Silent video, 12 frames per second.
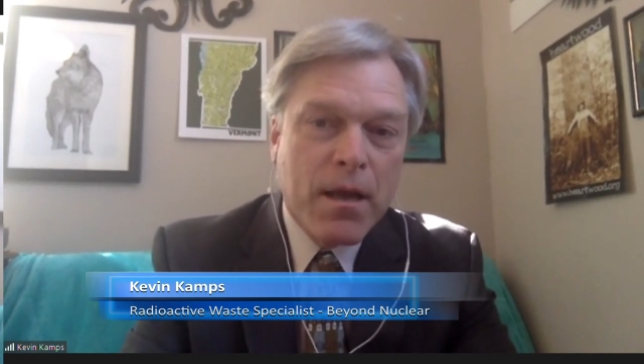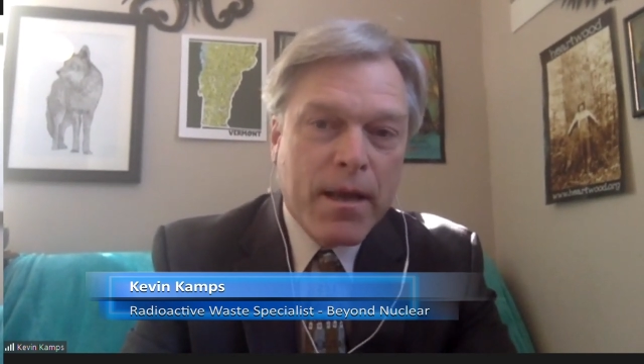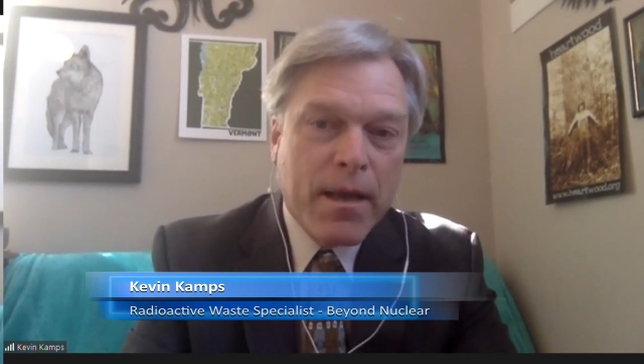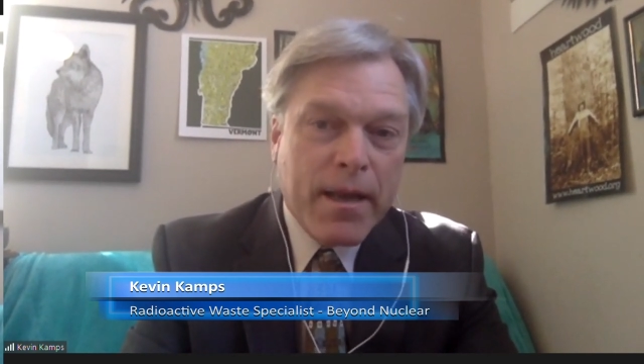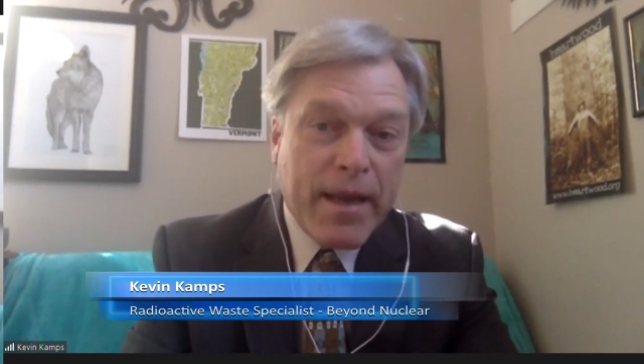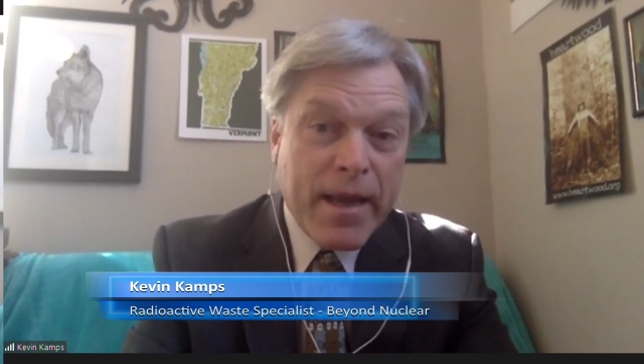
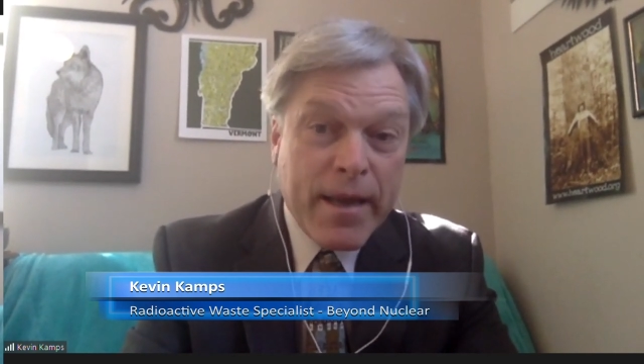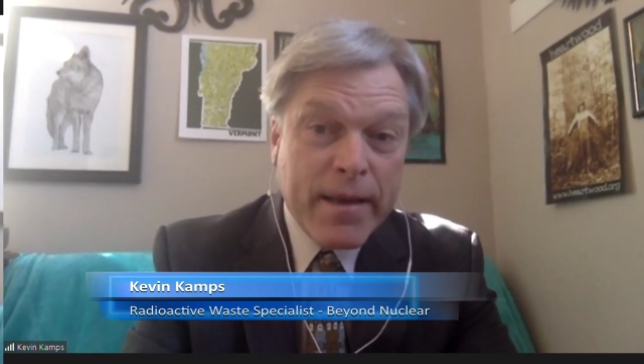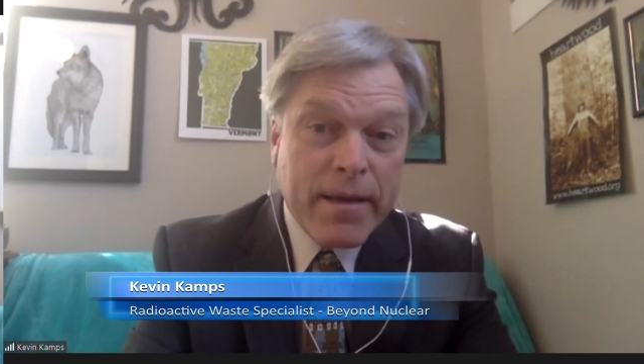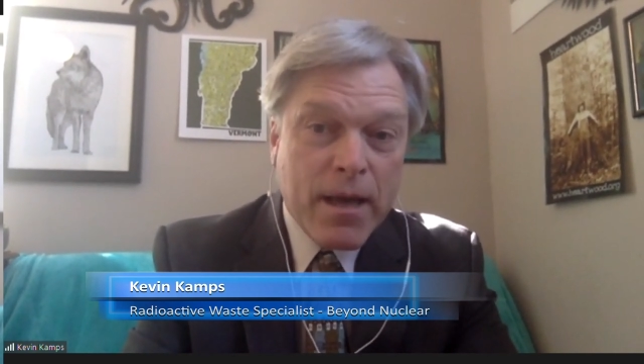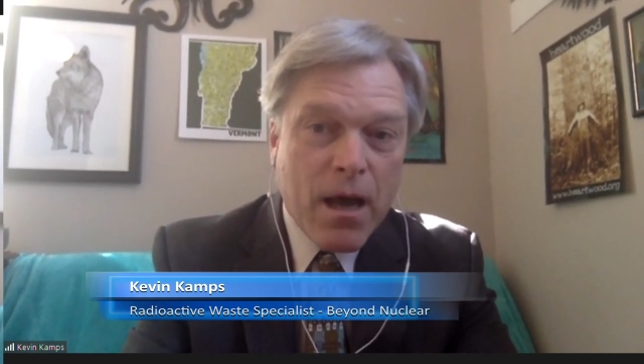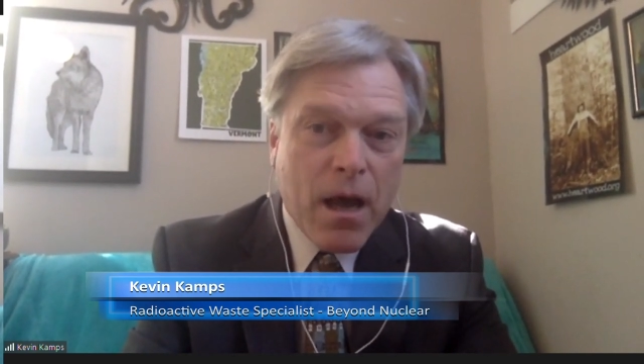in
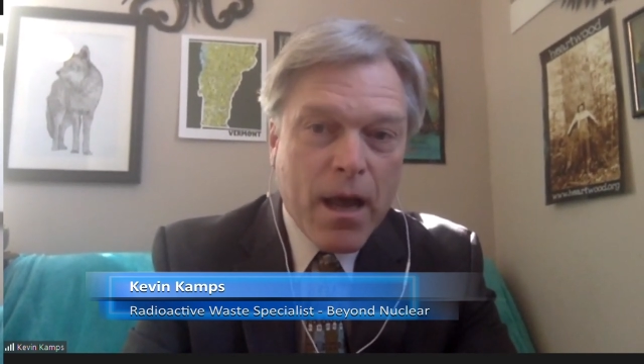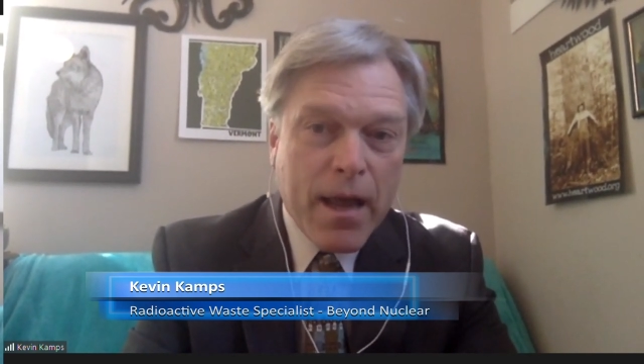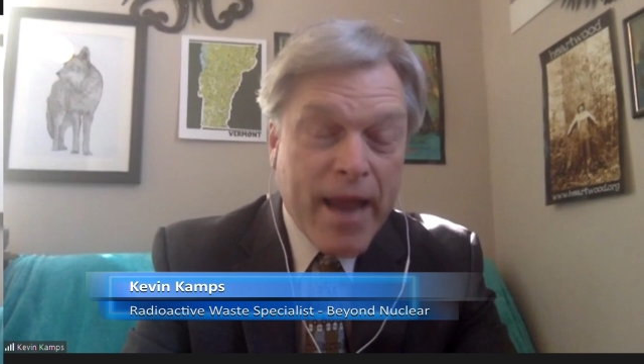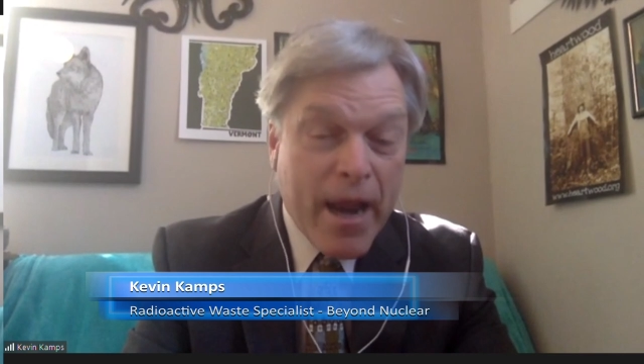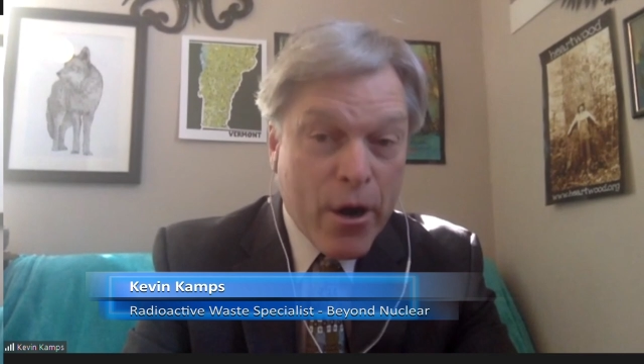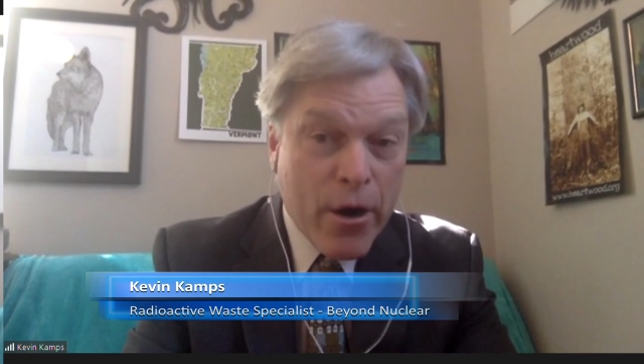an
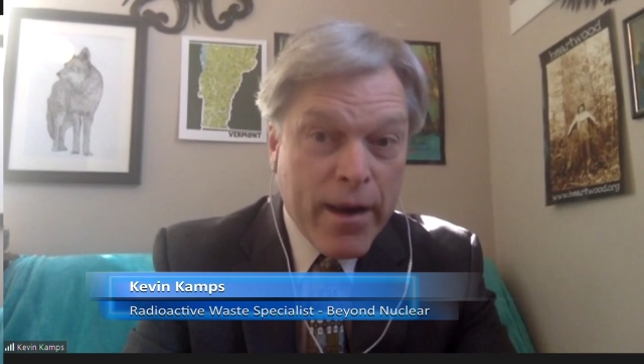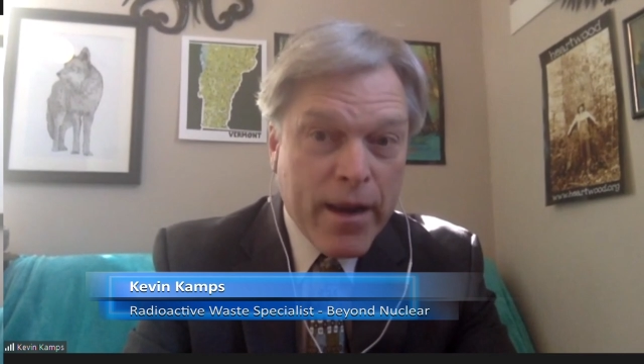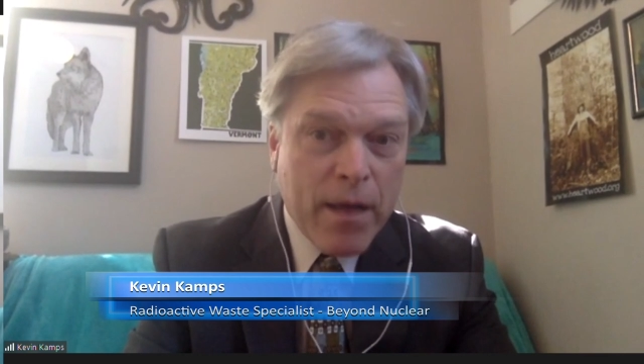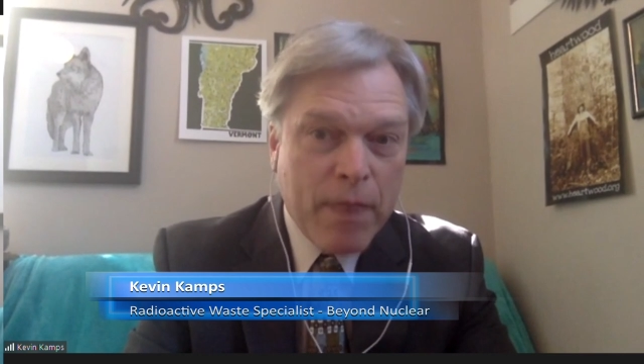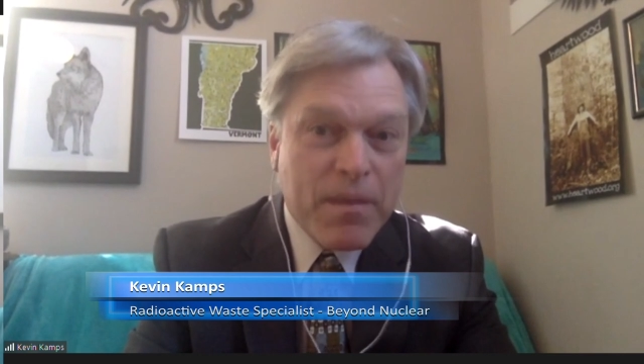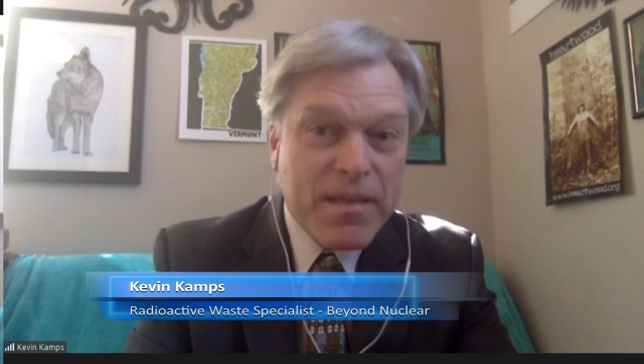area
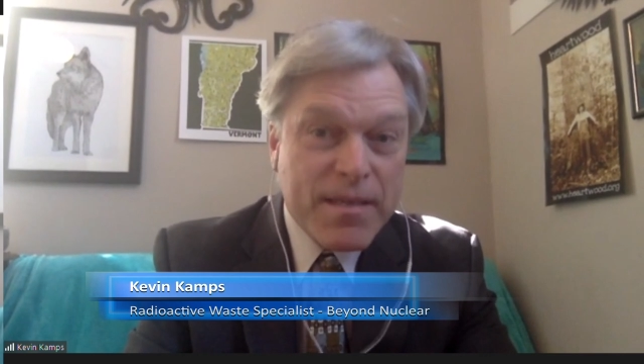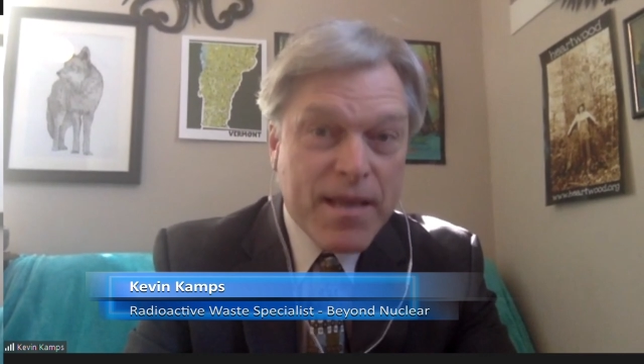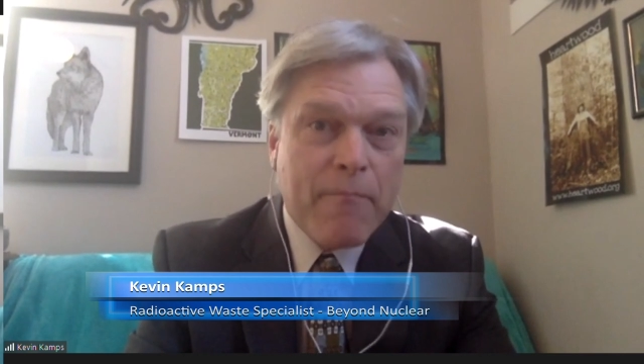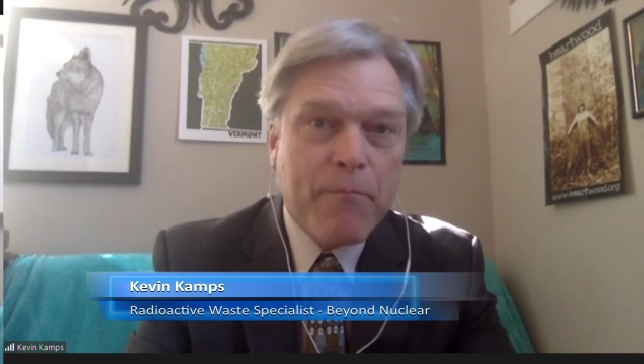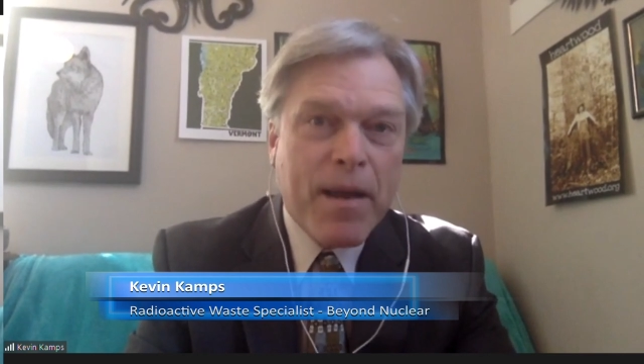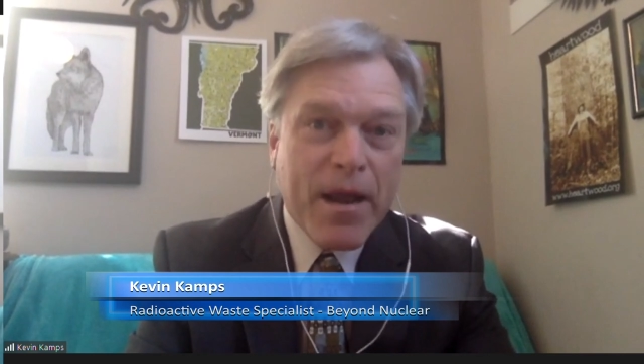beset
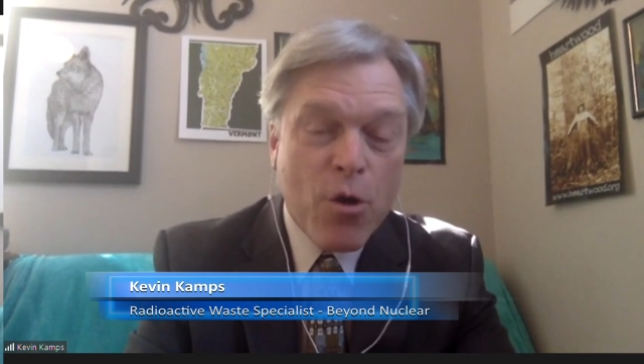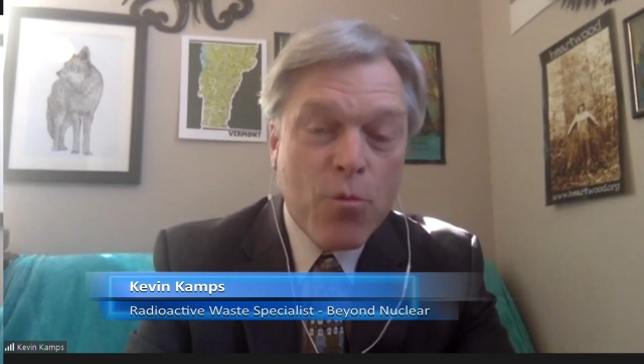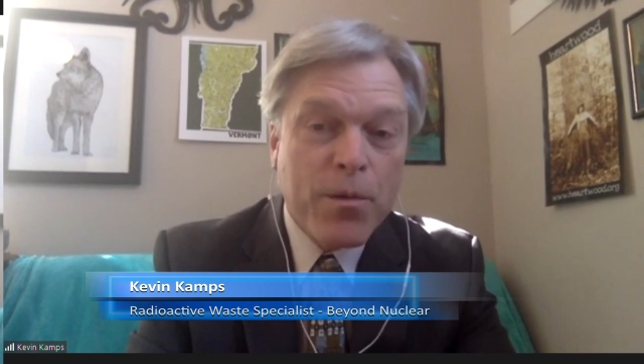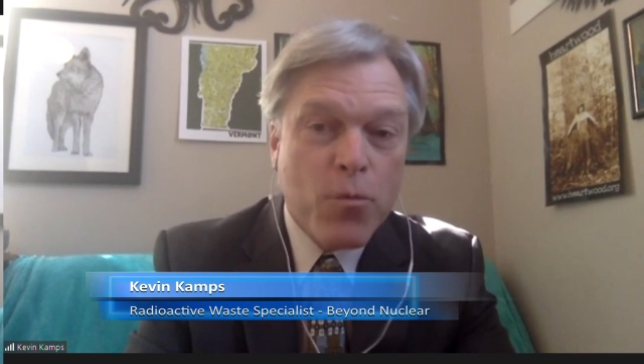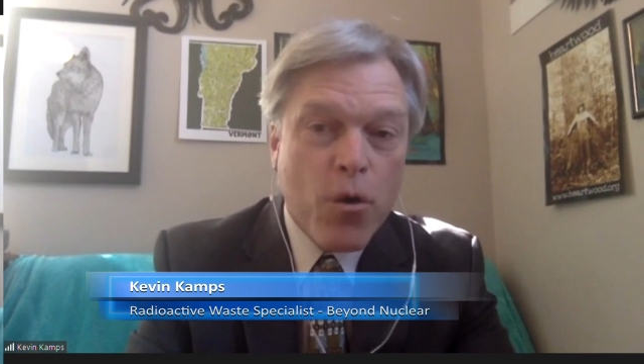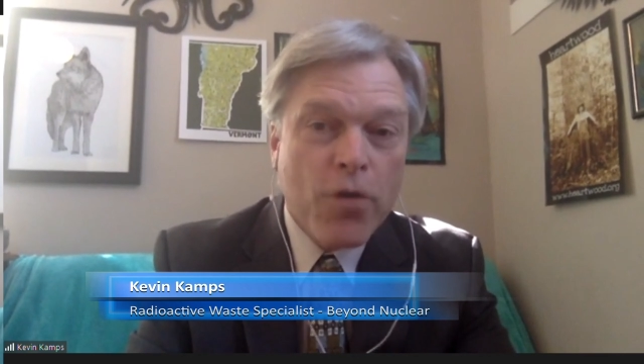by open
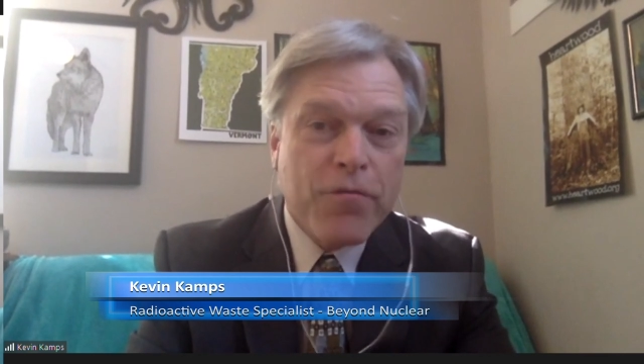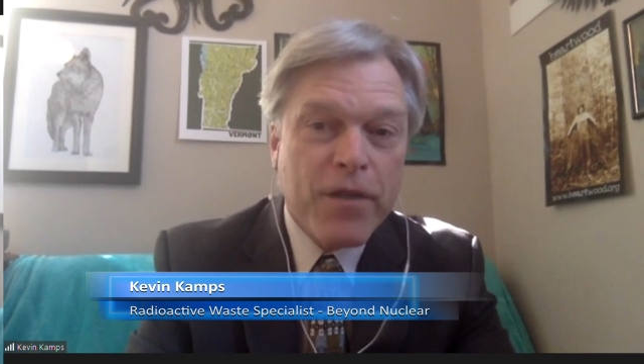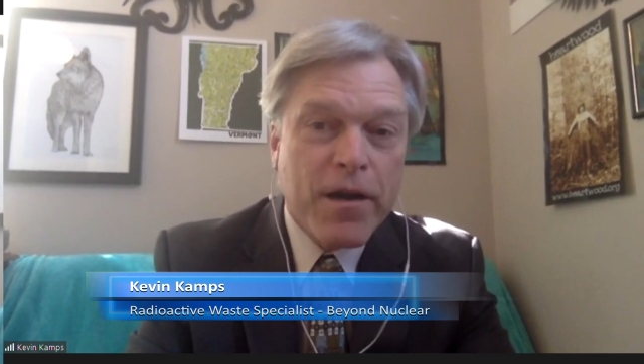warfare.